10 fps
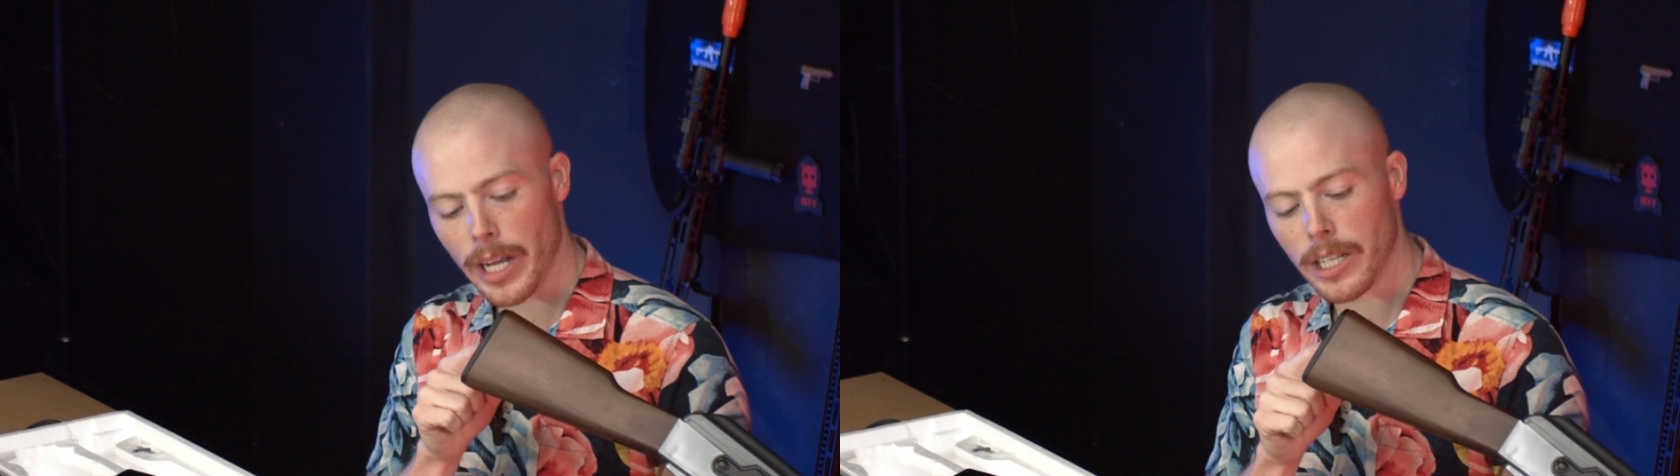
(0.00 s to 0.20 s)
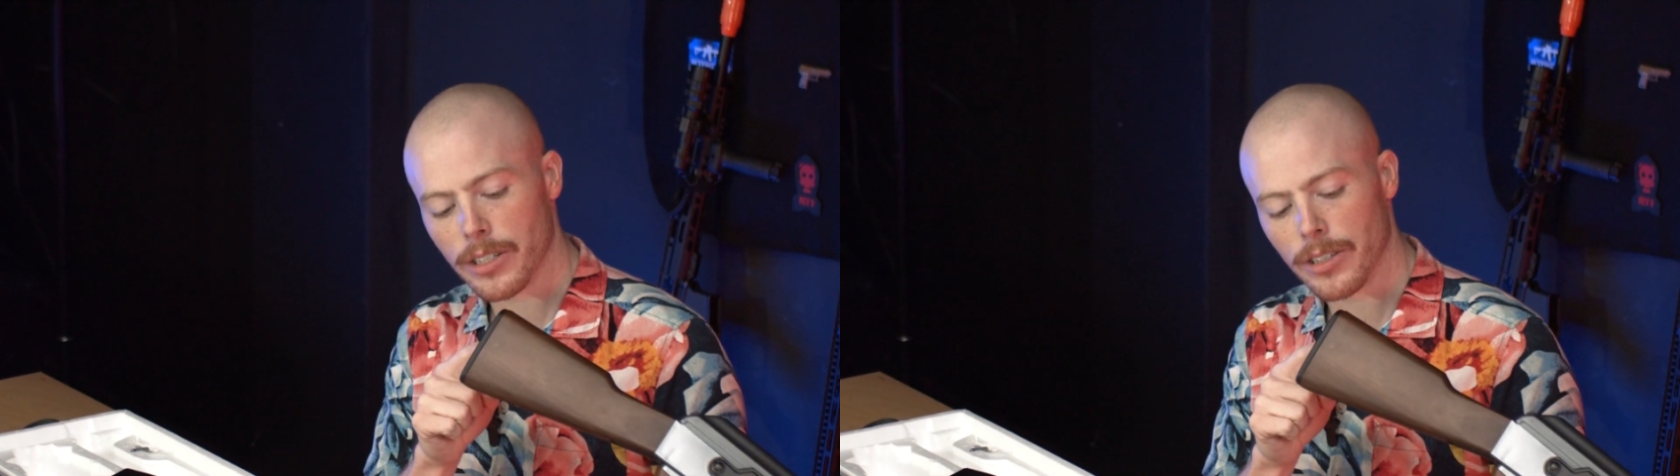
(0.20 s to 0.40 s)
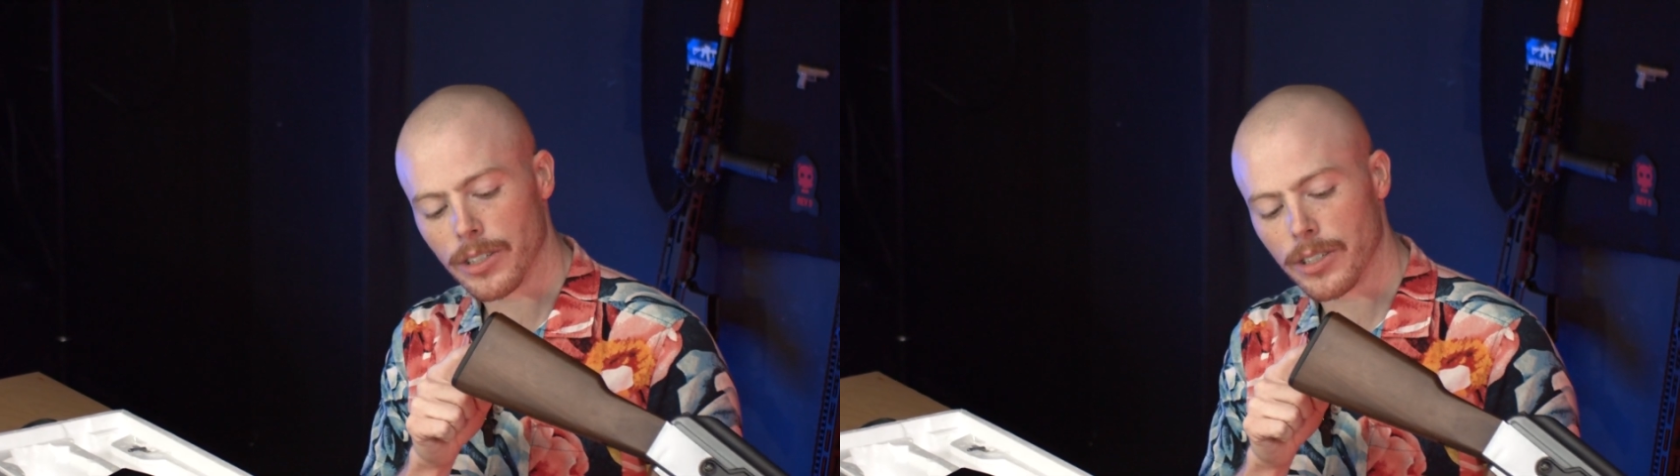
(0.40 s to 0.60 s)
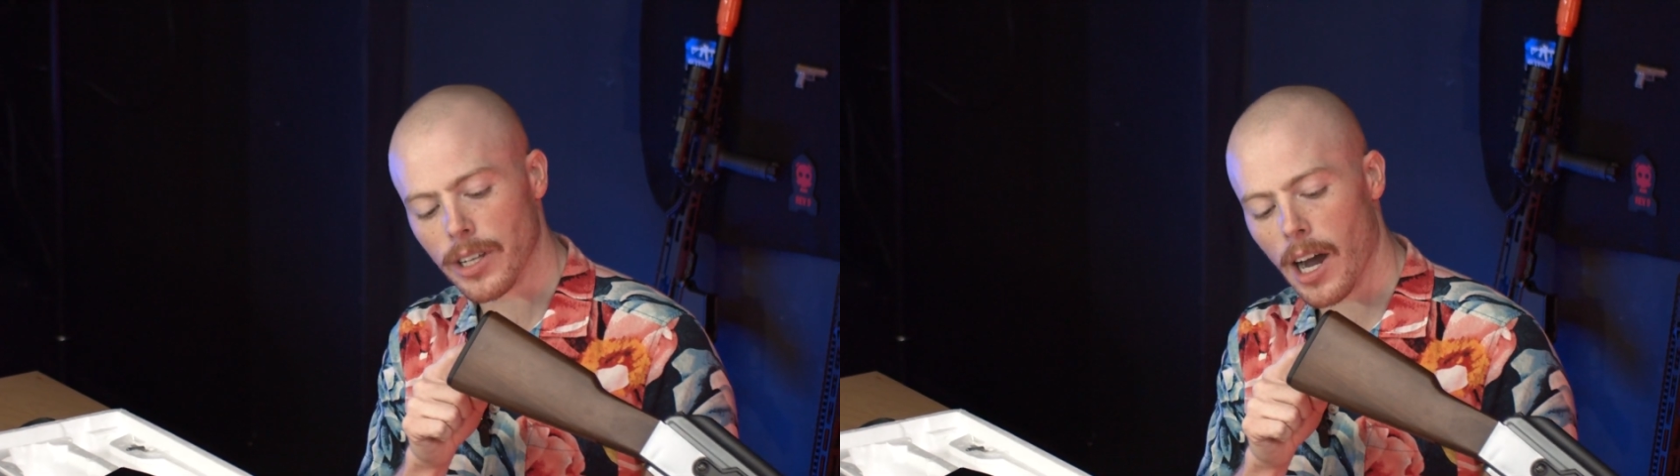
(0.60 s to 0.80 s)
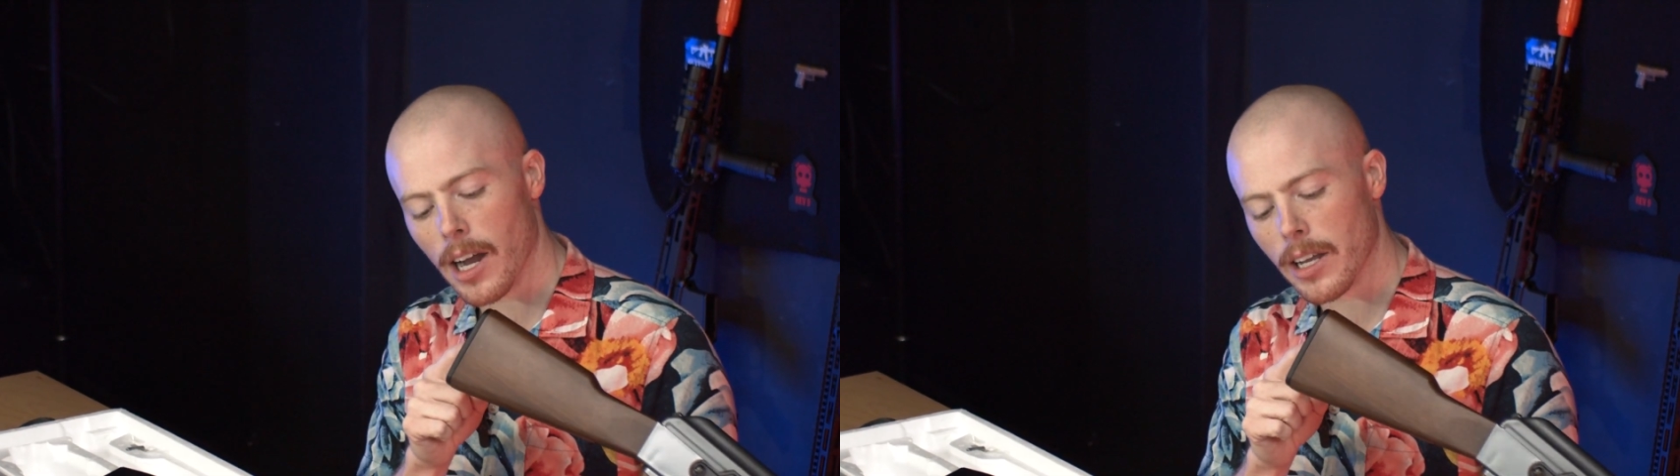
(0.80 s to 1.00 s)
into the
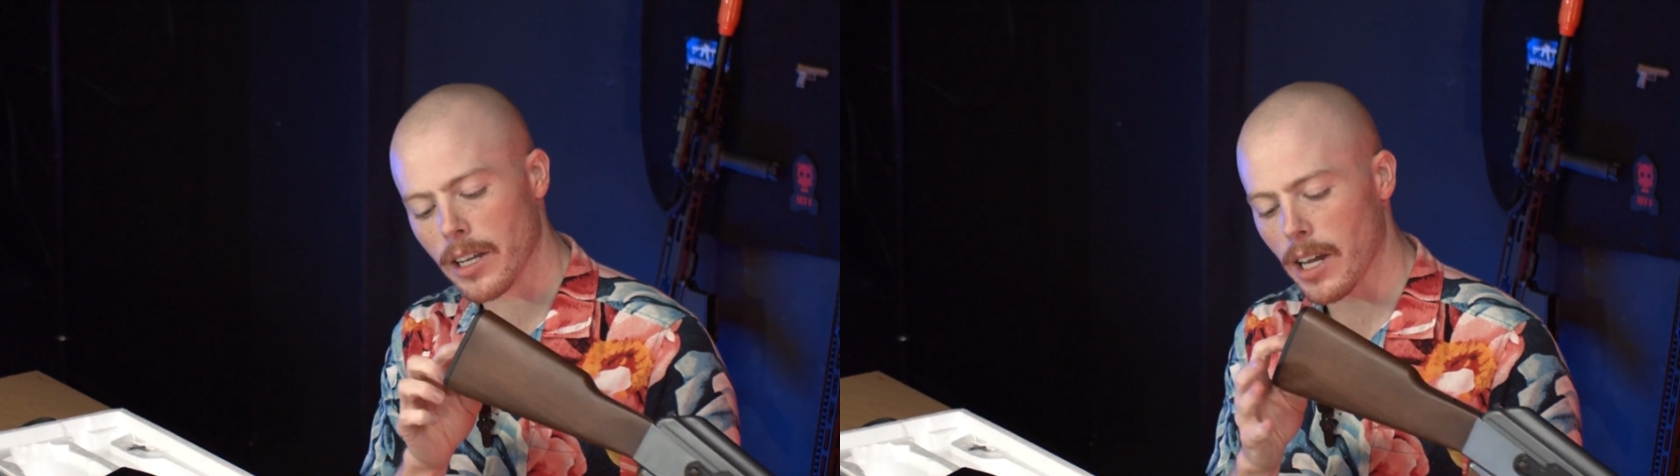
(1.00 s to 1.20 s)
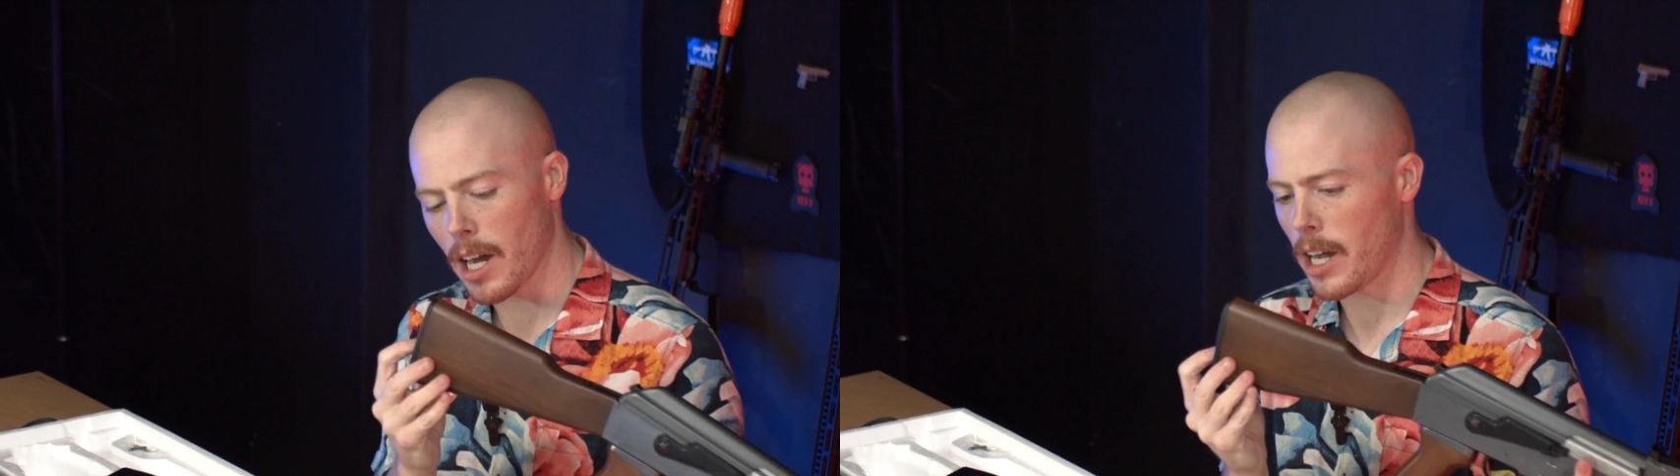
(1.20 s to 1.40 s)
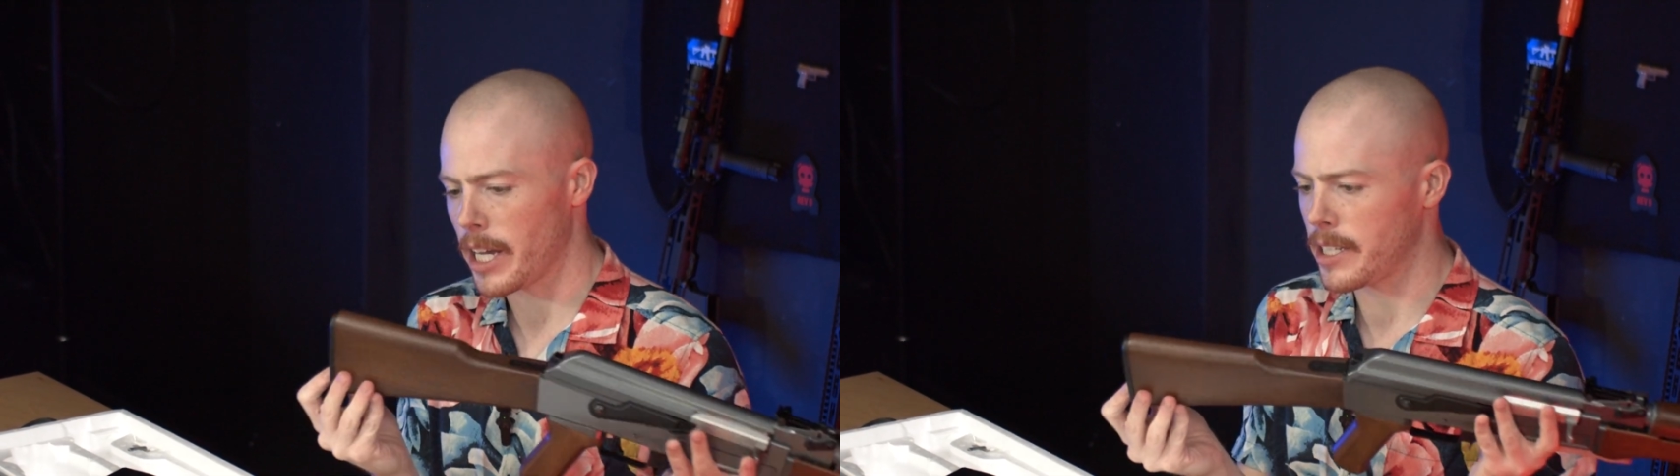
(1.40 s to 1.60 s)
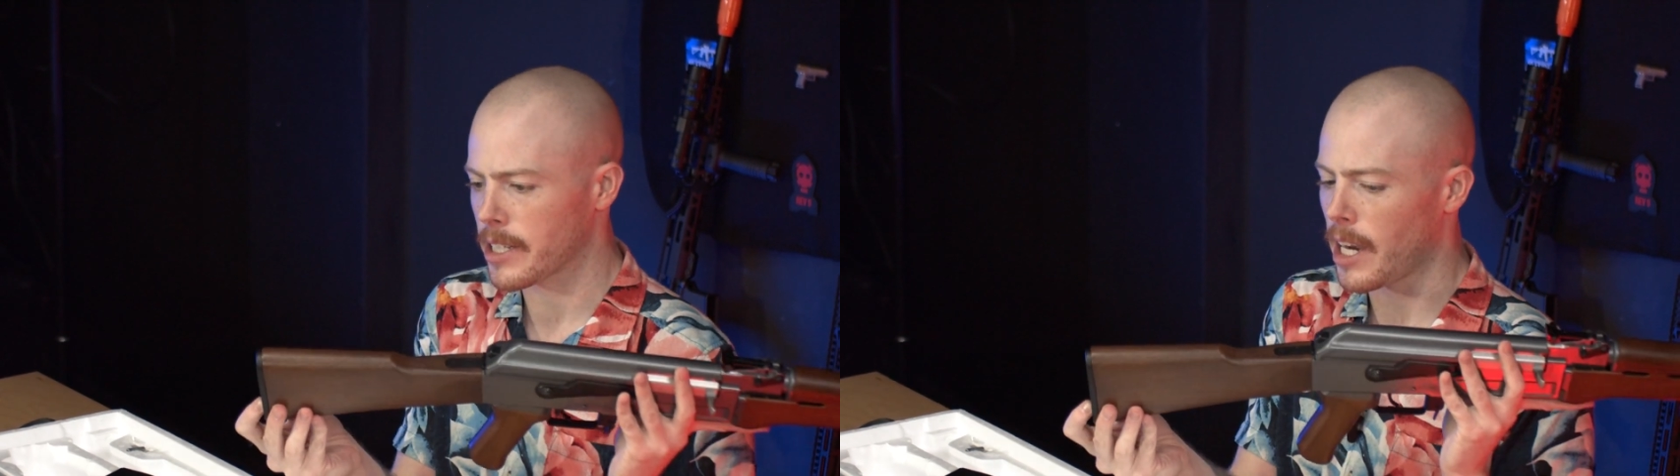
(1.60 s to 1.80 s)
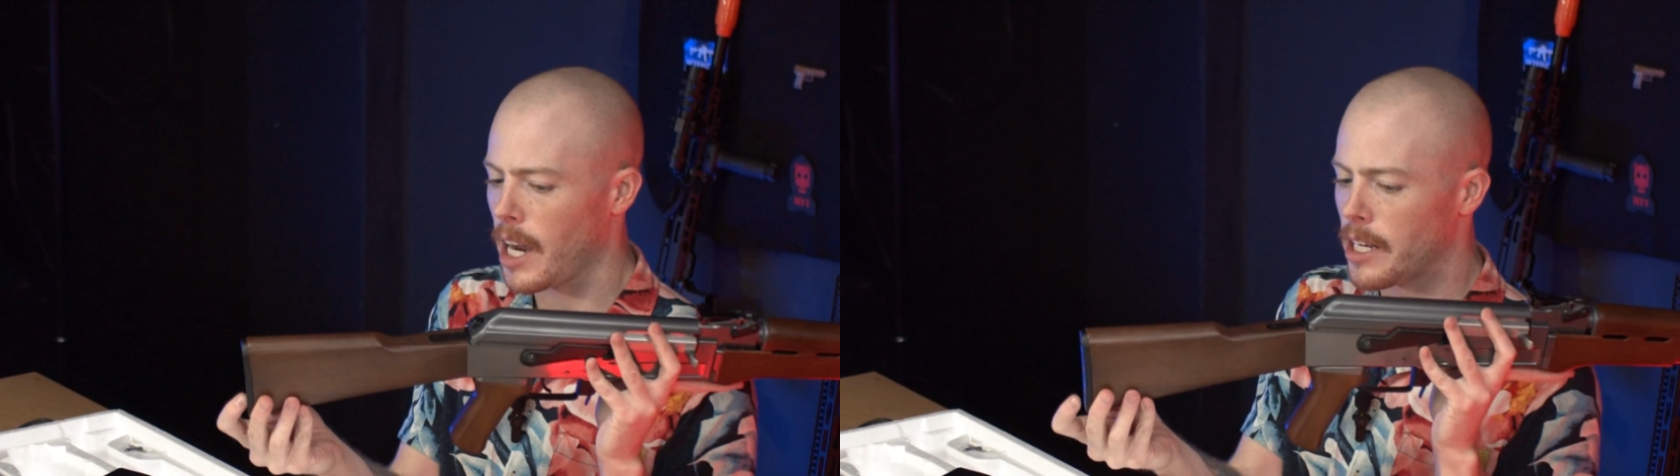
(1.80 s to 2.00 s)
stock. It's
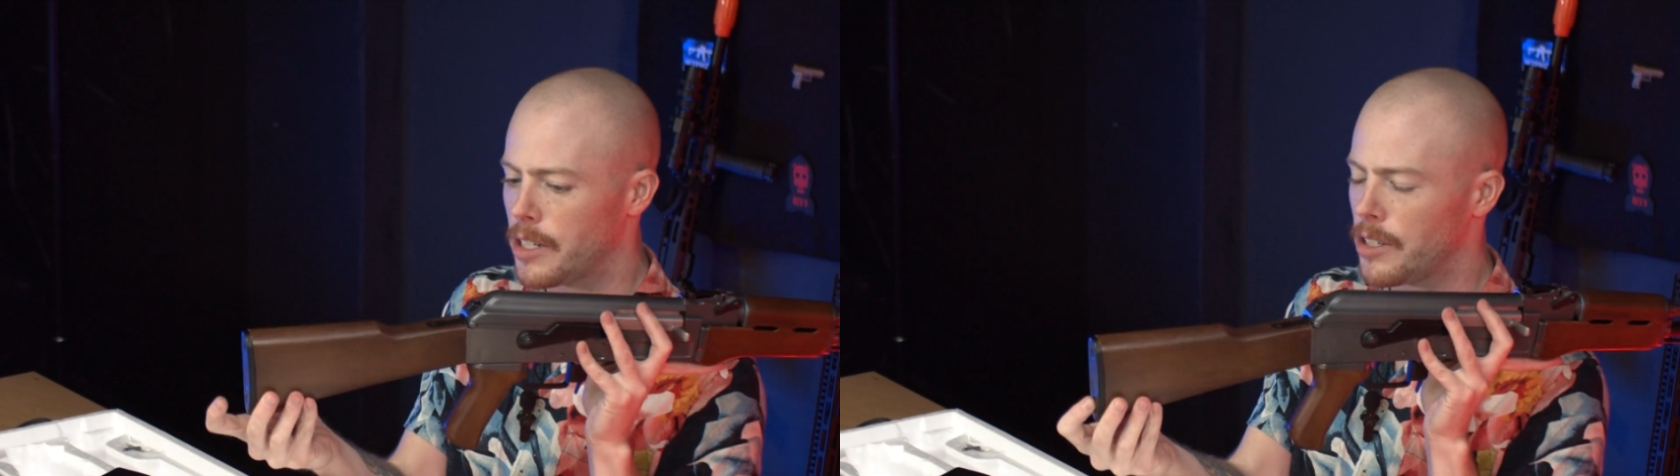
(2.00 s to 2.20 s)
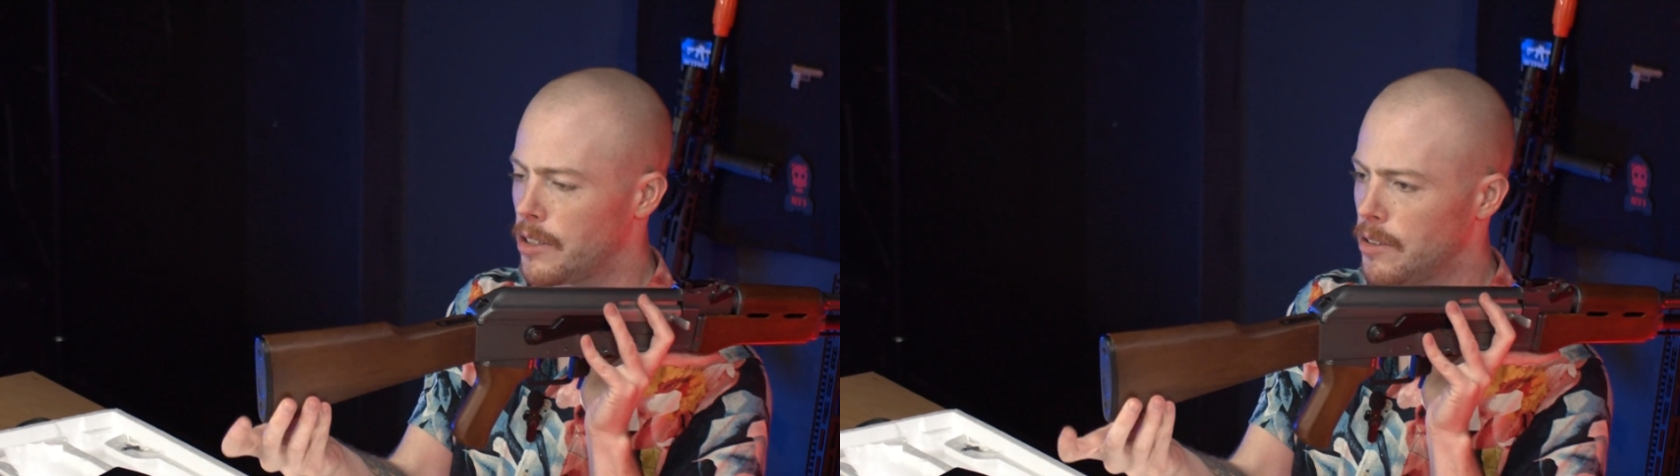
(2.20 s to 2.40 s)
got